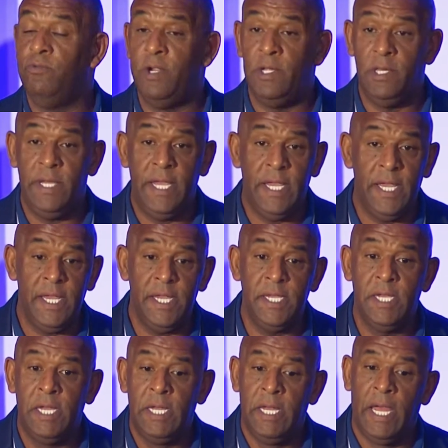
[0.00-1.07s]
really,
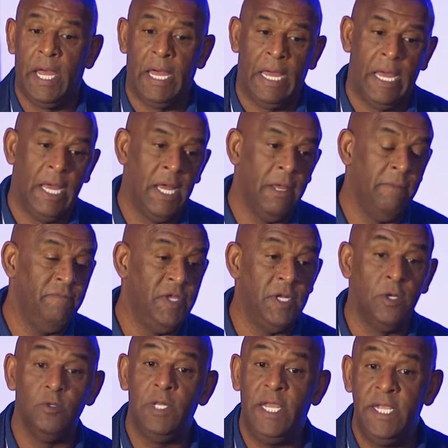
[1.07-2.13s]

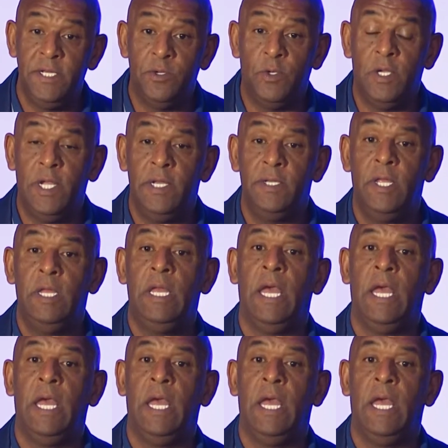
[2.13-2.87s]
lean on,